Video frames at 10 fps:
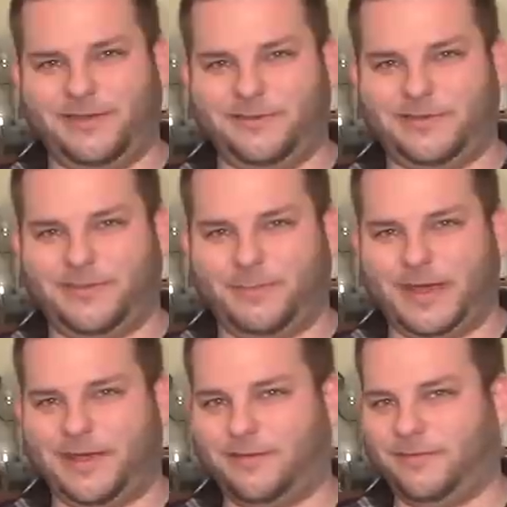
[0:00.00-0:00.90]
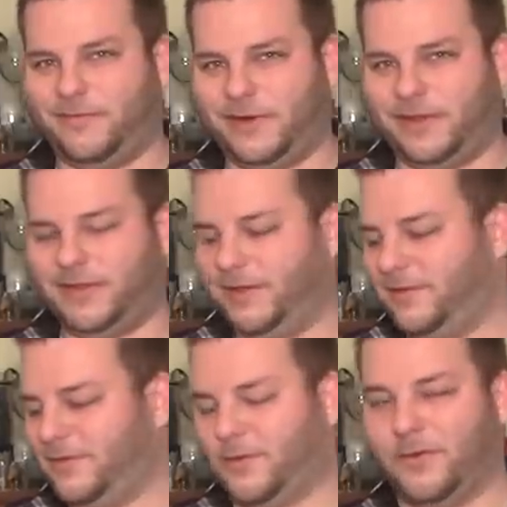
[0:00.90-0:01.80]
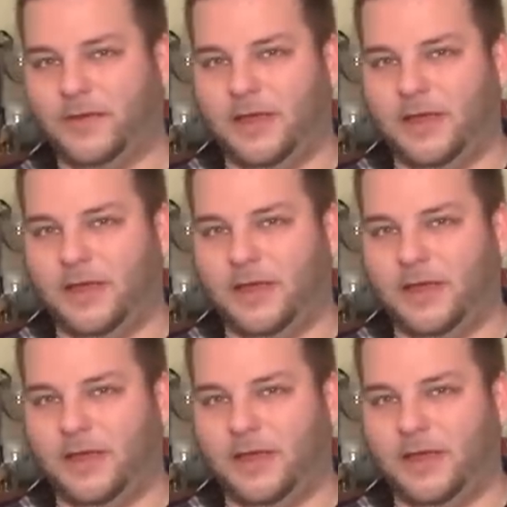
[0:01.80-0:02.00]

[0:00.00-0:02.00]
used in battle for anything, so